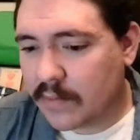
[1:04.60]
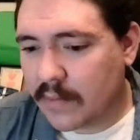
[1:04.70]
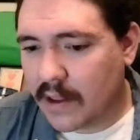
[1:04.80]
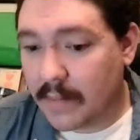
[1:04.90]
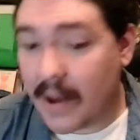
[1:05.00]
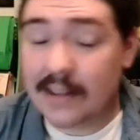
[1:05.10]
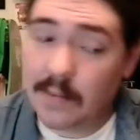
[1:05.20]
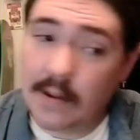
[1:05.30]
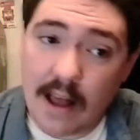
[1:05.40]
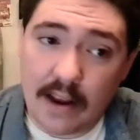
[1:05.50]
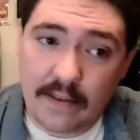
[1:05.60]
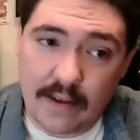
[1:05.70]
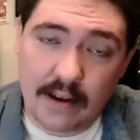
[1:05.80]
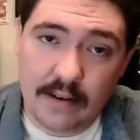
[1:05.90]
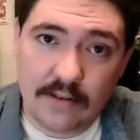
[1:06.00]
buys up a lot of
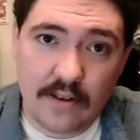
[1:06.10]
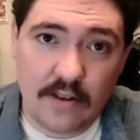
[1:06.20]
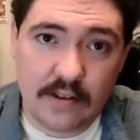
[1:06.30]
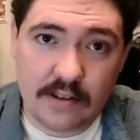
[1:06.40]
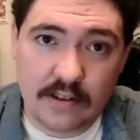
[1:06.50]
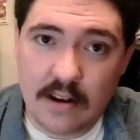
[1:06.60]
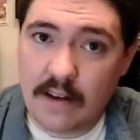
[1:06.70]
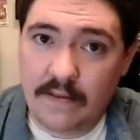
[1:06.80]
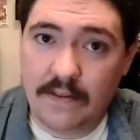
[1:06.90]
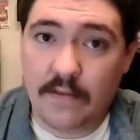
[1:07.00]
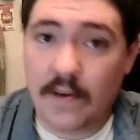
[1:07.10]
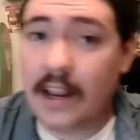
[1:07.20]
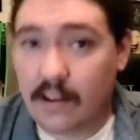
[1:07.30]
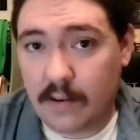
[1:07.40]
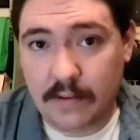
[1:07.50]
it, so there's none for the
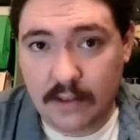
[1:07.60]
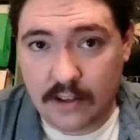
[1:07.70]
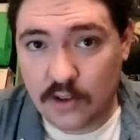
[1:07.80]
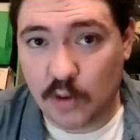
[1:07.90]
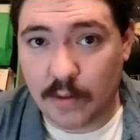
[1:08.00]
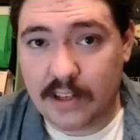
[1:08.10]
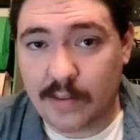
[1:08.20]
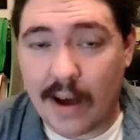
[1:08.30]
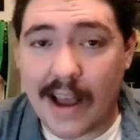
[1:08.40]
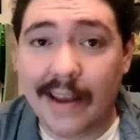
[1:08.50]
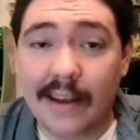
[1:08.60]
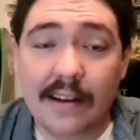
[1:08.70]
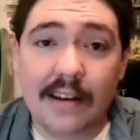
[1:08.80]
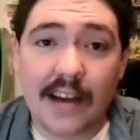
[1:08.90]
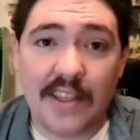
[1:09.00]
regular consumer to buy,
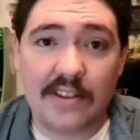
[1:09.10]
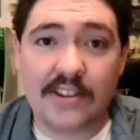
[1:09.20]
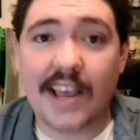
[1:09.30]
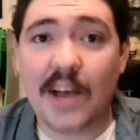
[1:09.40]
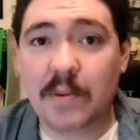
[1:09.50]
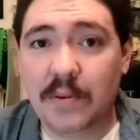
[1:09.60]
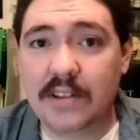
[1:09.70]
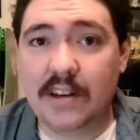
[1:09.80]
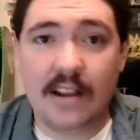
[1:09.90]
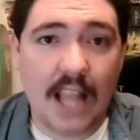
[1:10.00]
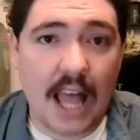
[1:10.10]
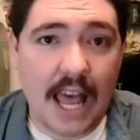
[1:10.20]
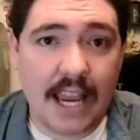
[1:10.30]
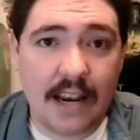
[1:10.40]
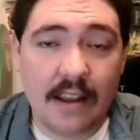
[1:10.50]
and then the scalper puts it
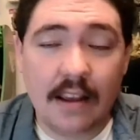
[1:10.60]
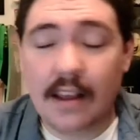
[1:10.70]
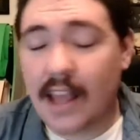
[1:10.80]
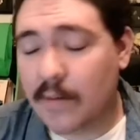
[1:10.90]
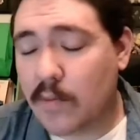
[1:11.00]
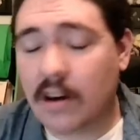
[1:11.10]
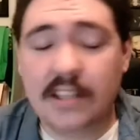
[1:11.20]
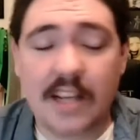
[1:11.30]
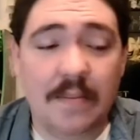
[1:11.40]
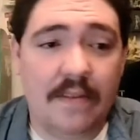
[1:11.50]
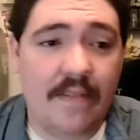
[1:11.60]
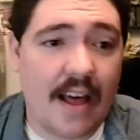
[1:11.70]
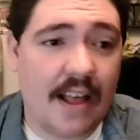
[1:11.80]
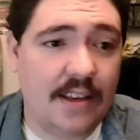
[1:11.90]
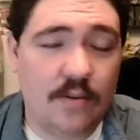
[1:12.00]
online and marks up the
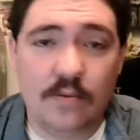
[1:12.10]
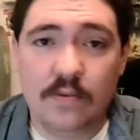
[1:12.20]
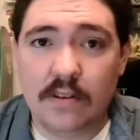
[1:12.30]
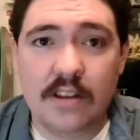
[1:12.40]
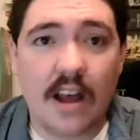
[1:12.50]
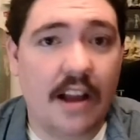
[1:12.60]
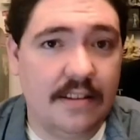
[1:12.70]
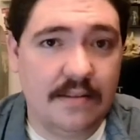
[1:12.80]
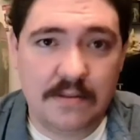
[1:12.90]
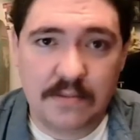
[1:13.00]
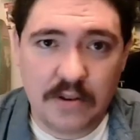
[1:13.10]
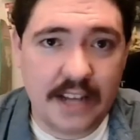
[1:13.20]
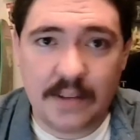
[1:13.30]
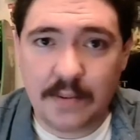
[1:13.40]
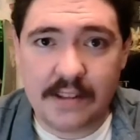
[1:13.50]
value tons,
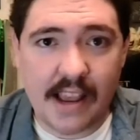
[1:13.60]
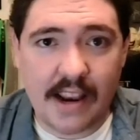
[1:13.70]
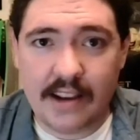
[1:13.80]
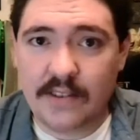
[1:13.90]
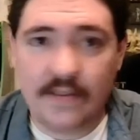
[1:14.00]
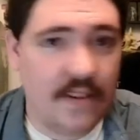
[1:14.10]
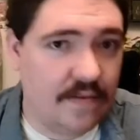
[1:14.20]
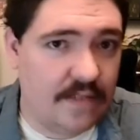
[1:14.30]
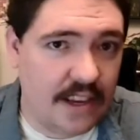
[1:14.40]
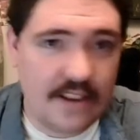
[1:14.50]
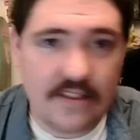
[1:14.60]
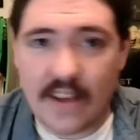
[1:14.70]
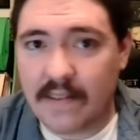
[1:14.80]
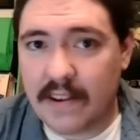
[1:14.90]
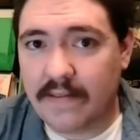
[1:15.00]
crazy percentage, 50,
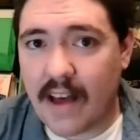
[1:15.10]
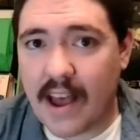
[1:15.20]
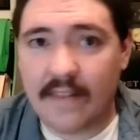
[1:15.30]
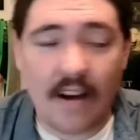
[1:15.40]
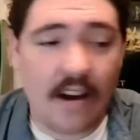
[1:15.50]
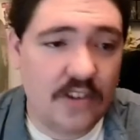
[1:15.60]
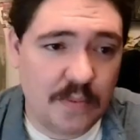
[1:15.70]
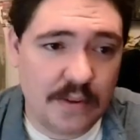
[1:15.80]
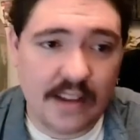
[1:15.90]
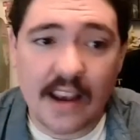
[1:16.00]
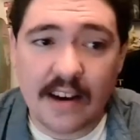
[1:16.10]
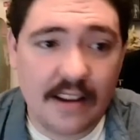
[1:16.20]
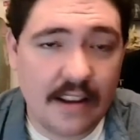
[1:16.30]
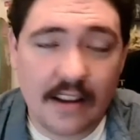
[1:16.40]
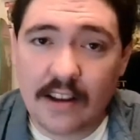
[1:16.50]
75, 100%,
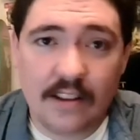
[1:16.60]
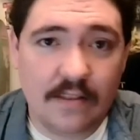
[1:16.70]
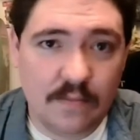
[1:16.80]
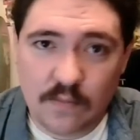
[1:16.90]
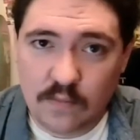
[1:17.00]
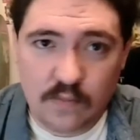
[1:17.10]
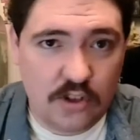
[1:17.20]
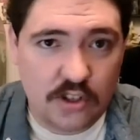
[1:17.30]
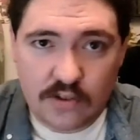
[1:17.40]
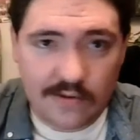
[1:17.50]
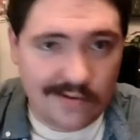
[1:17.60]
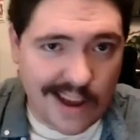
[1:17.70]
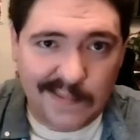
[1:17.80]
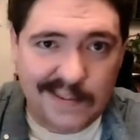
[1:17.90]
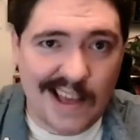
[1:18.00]
just
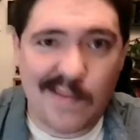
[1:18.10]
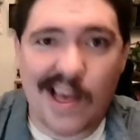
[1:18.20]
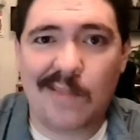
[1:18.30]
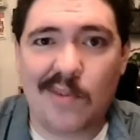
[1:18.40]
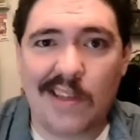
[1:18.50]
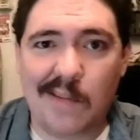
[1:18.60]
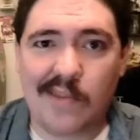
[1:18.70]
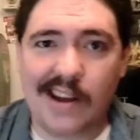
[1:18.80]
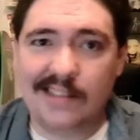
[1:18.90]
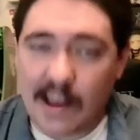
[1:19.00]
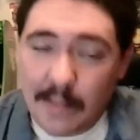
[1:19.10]
ups that bad boy, that price up.